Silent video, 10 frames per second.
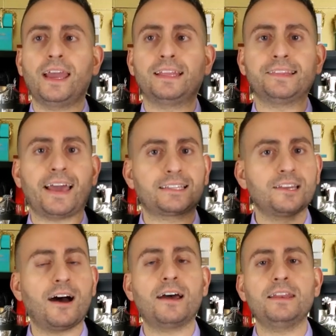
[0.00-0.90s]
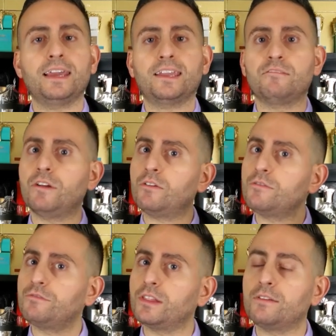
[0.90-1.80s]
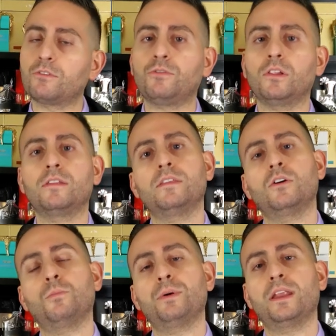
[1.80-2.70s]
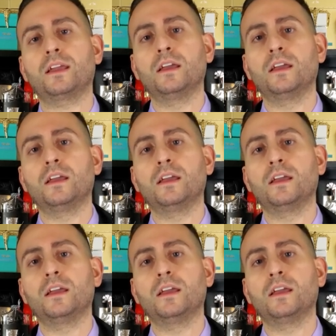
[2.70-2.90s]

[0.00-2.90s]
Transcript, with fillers: and lactonic and very flavorful in the opening.